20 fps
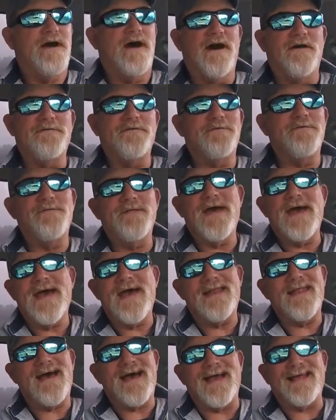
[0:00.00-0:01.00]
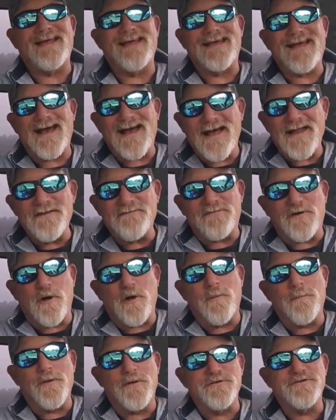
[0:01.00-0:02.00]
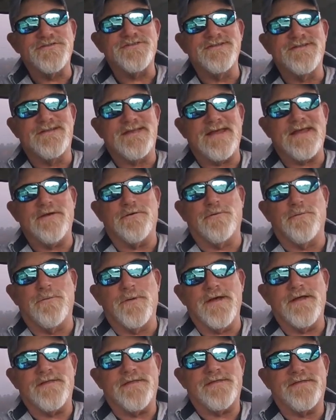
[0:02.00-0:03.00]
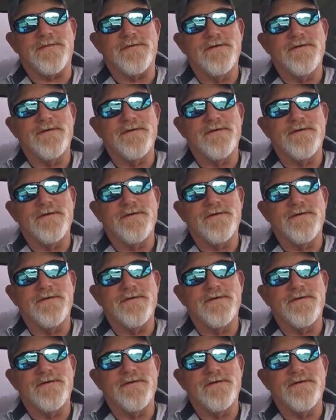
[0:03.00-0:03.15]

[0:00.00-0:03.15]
Other than that, I kind of almost deal with